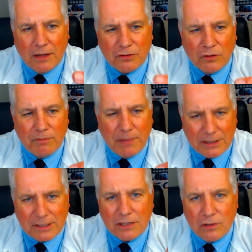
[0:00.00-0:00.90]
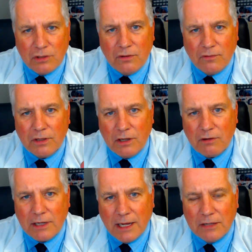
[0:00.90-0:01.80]
so the best thing you can do for the
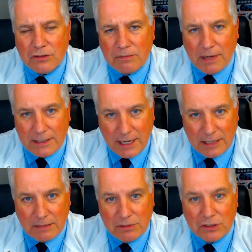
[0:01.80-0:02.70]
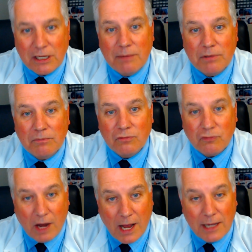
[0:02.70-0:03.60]
hearing aids to maintain them is to keep them
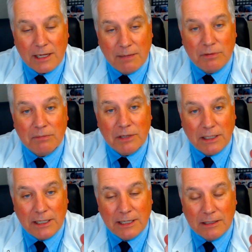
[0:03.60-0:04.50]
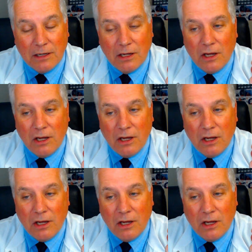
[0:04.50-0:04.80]
dry and keep them clean.